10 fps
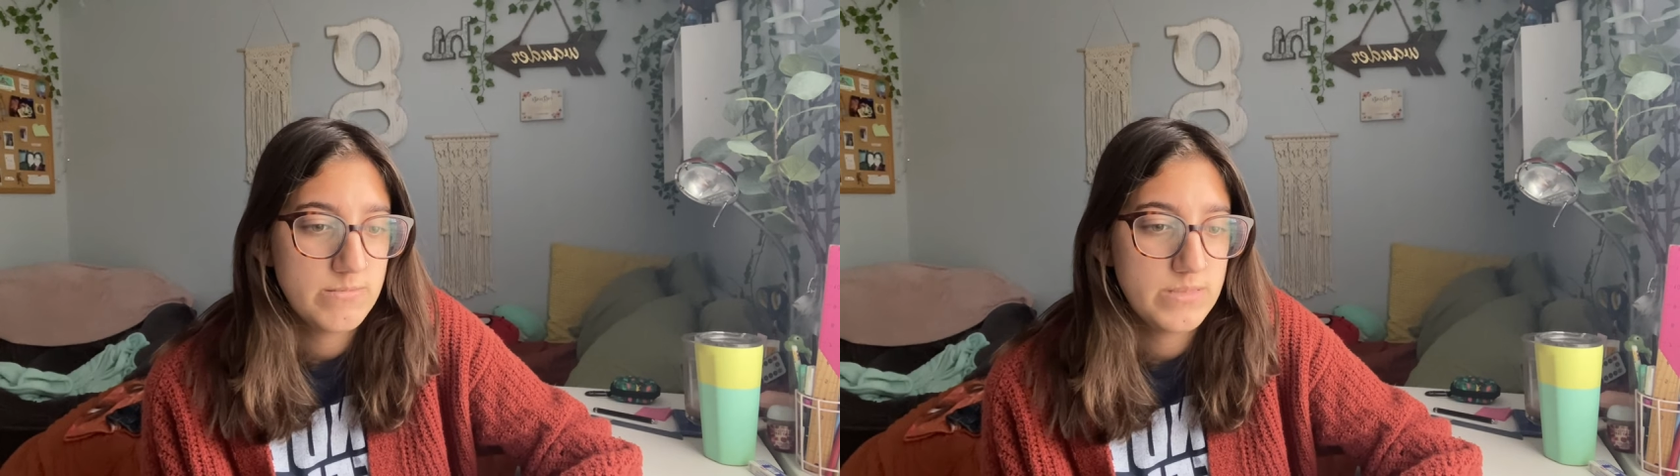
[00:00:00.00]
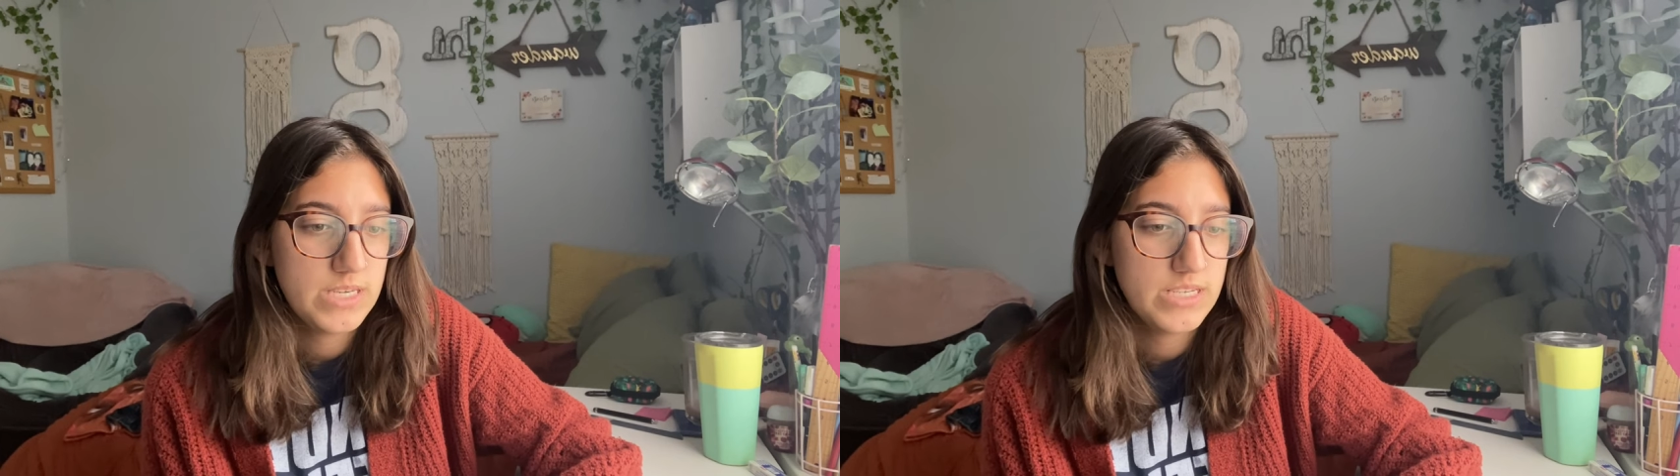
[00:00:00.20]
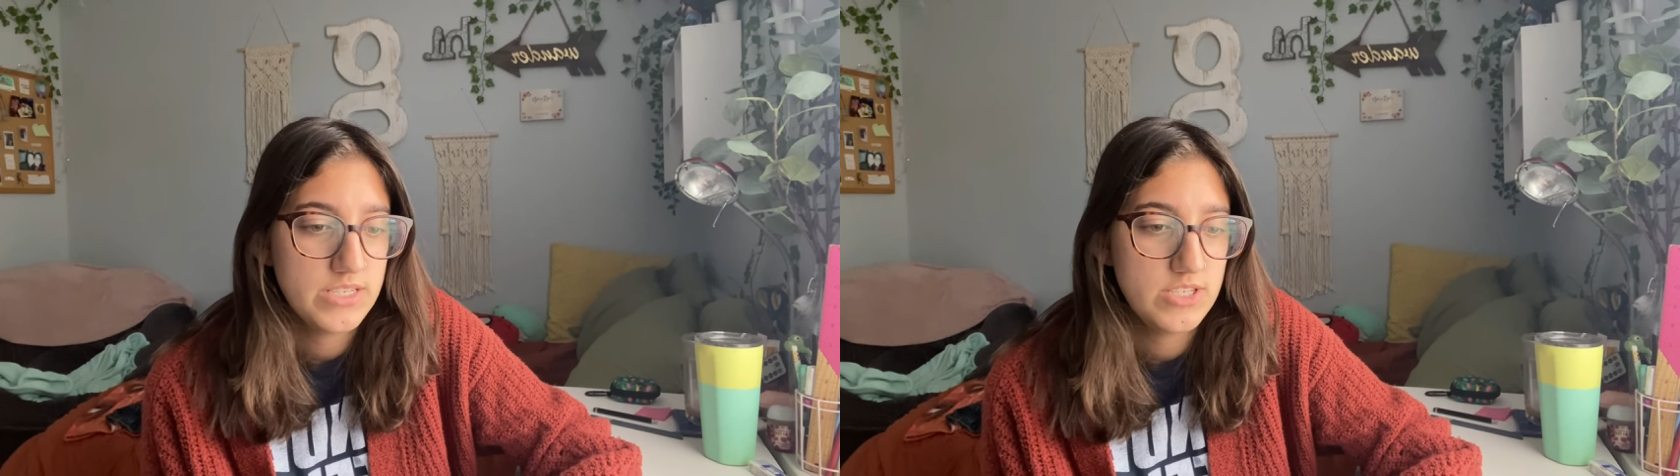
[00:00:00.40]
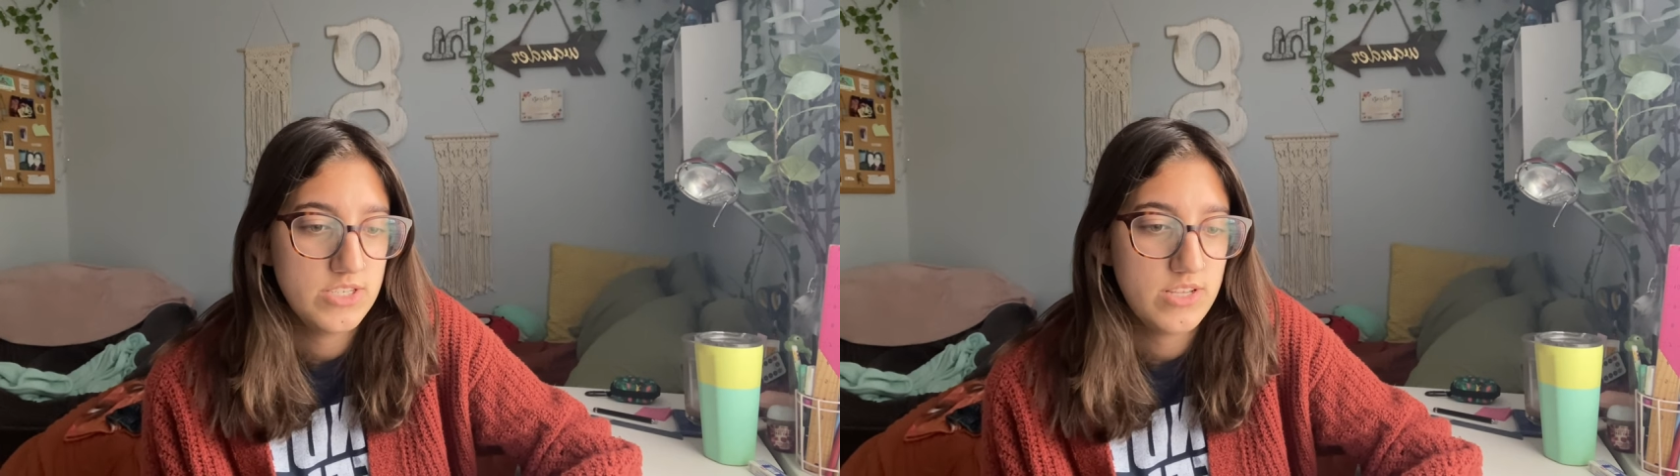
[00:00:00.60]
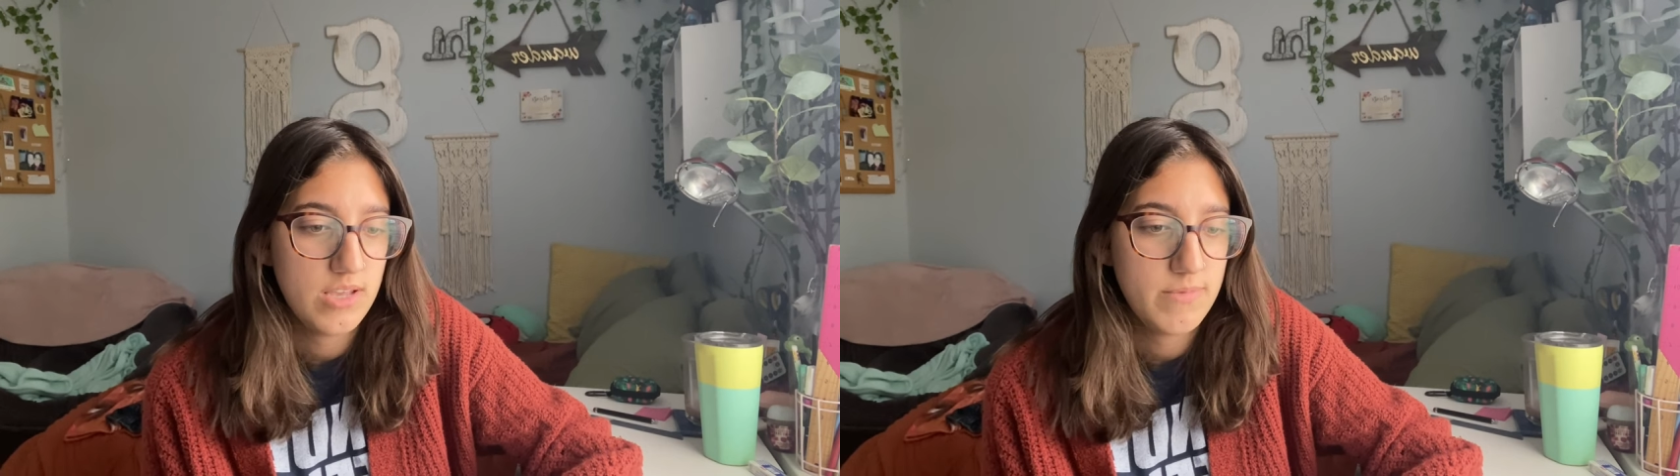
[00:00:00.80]
because
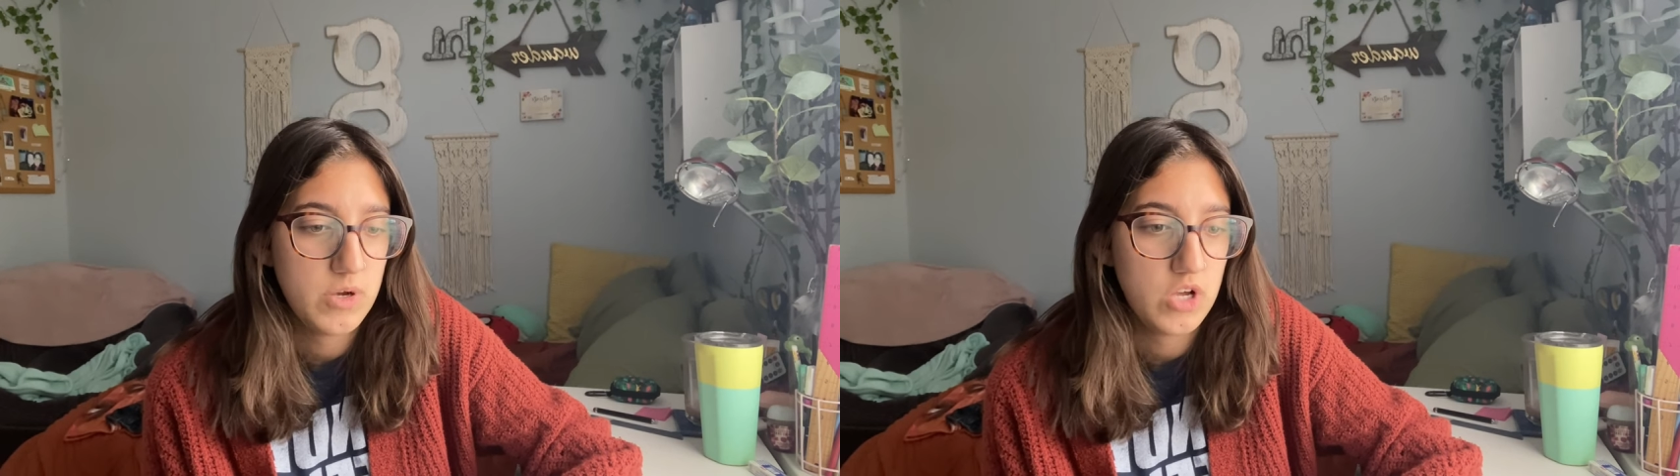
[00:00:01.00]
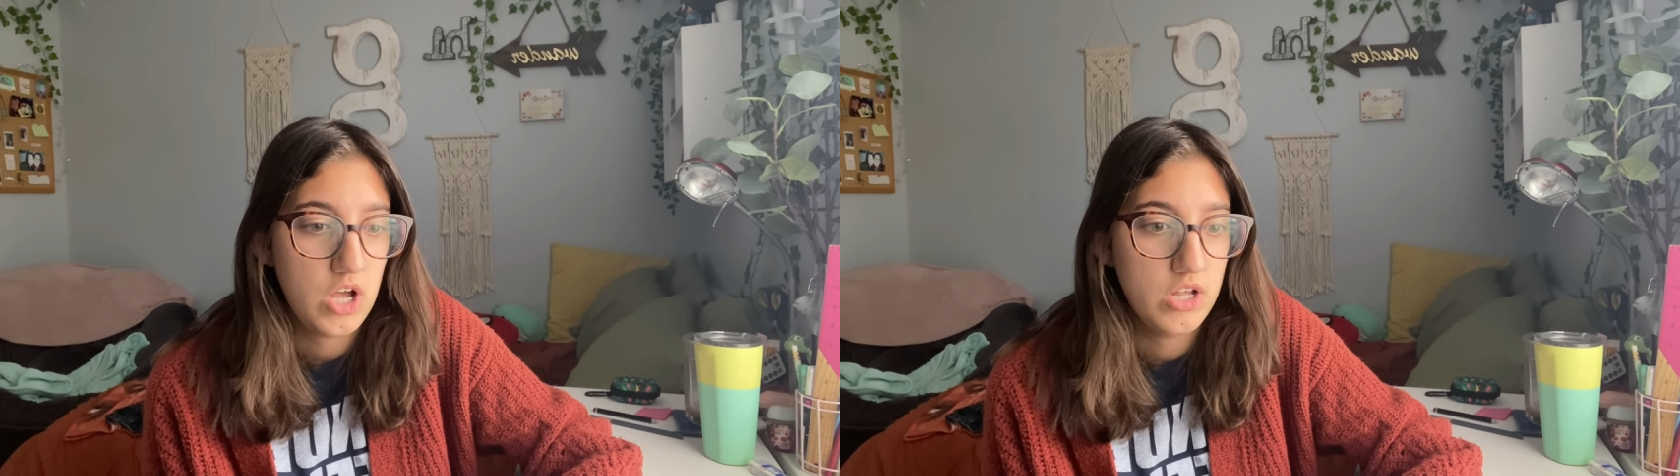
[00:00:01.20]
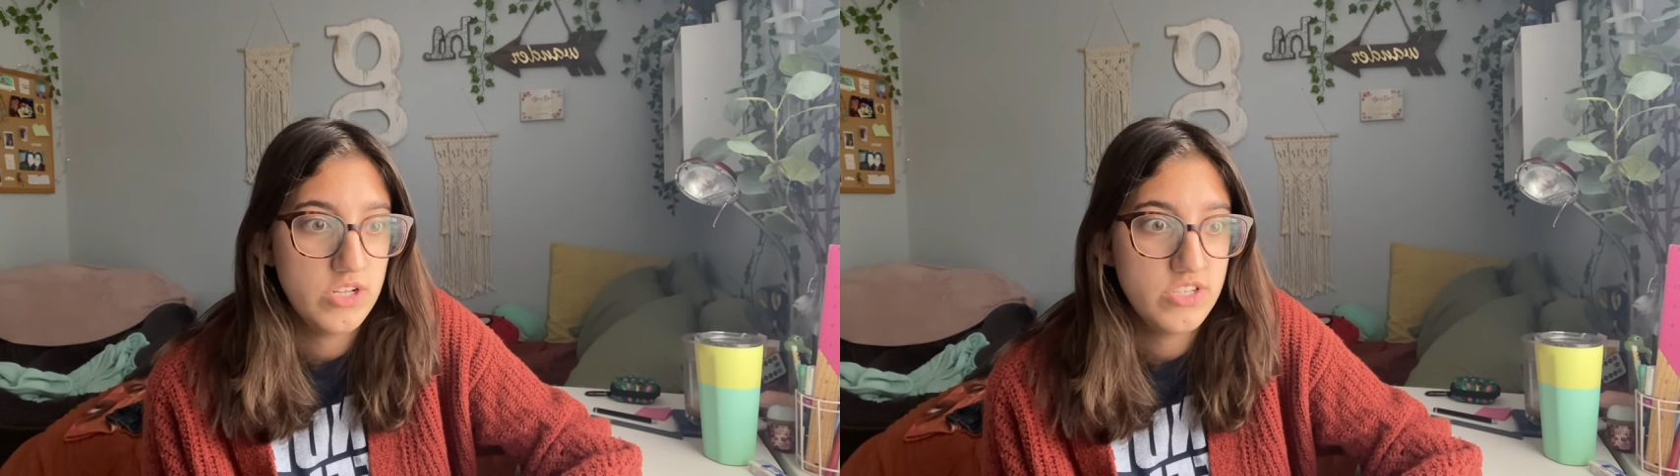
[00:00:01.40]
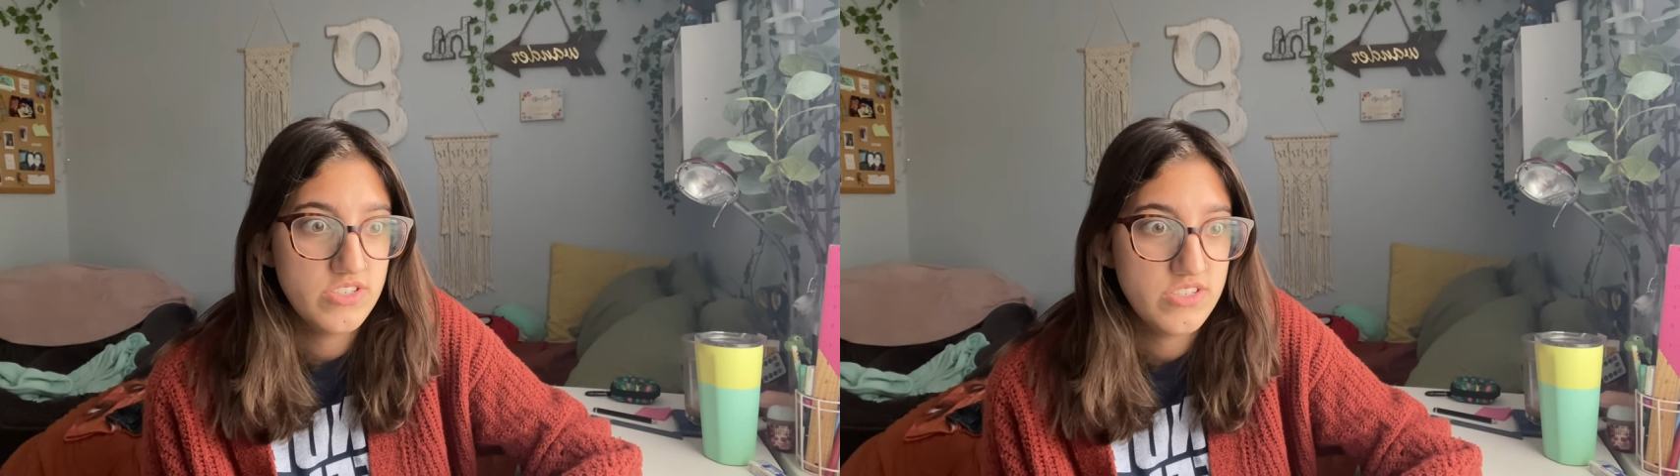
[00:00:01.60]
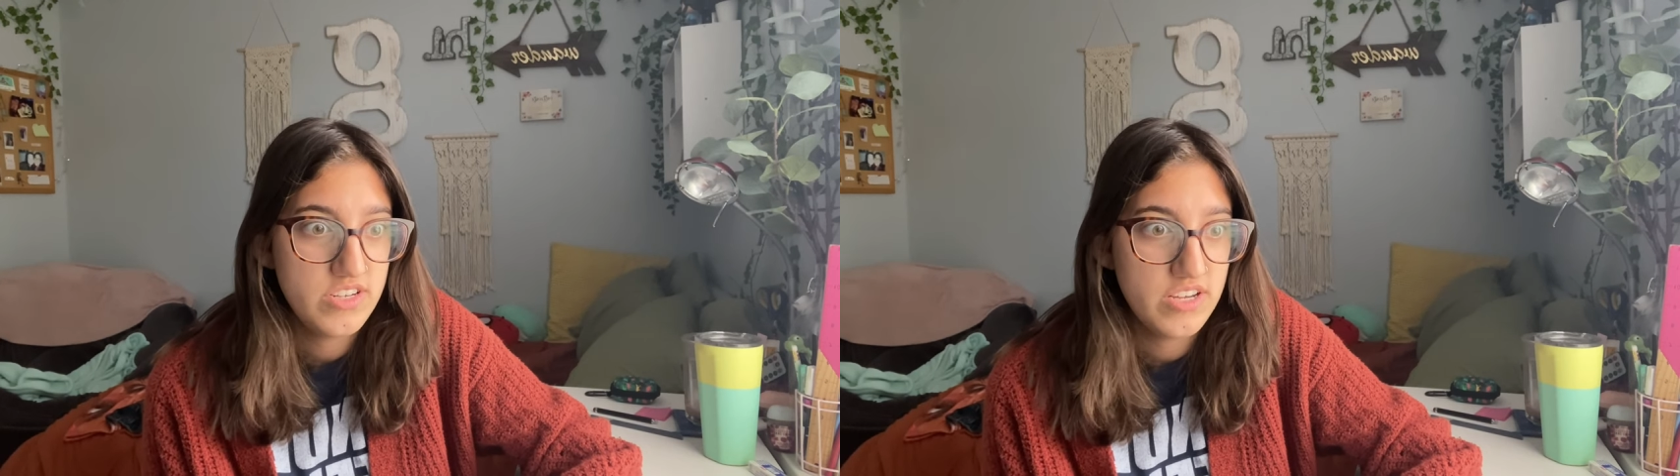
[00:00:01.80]
just talking about college
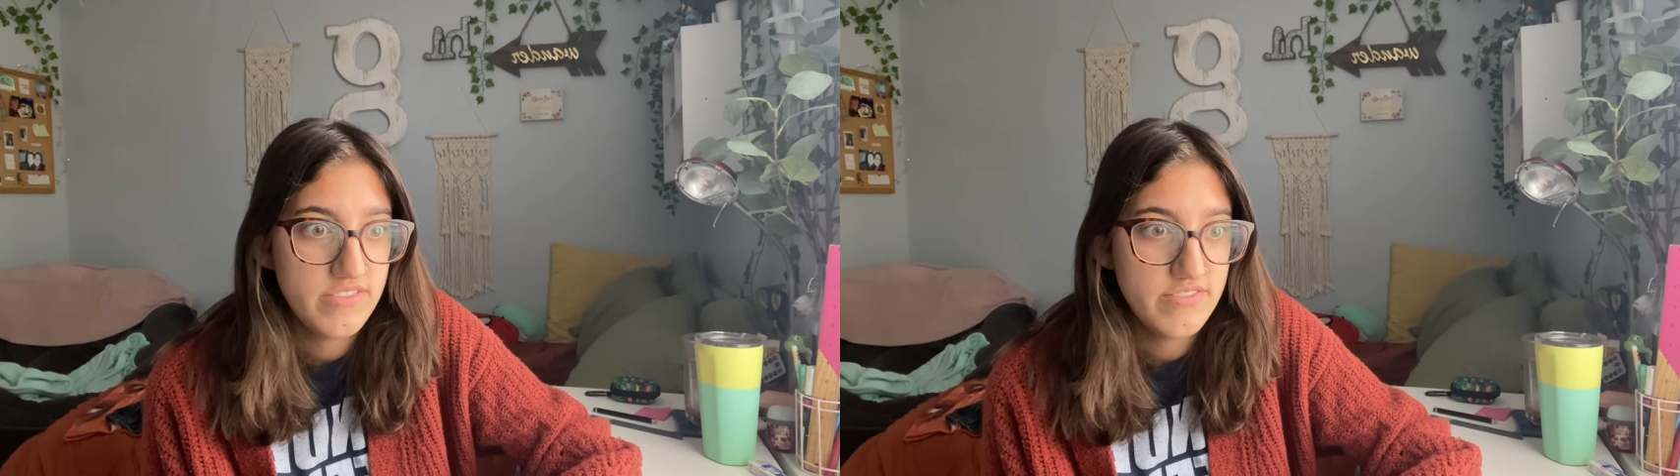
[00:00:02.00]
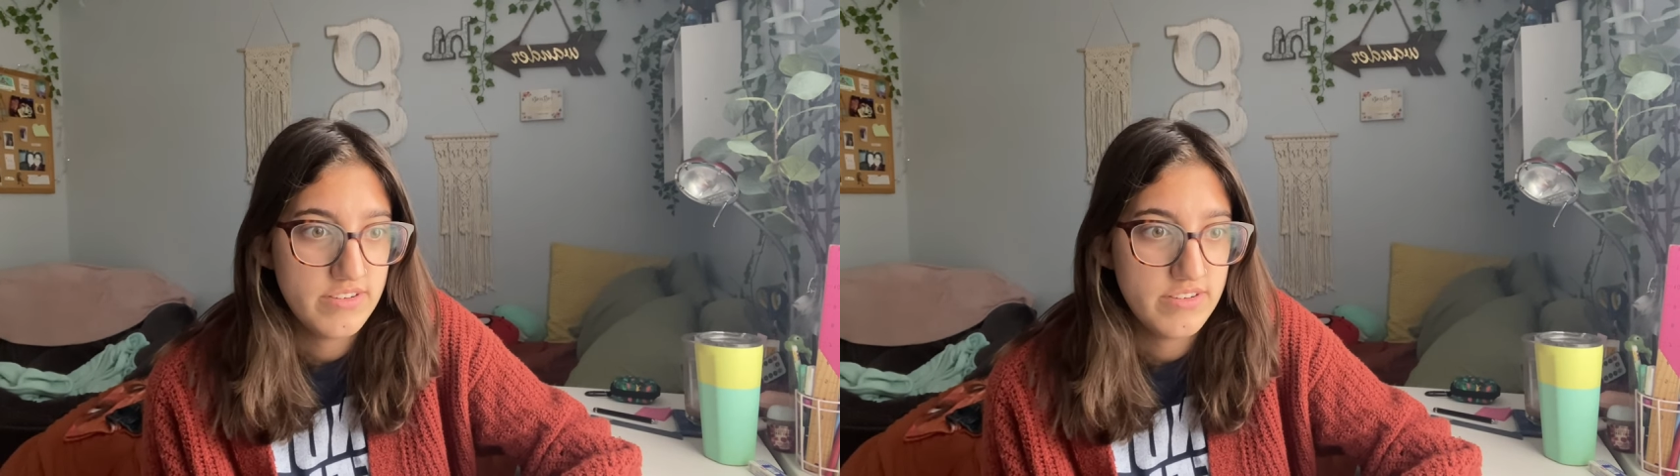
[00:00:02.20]
and stuff,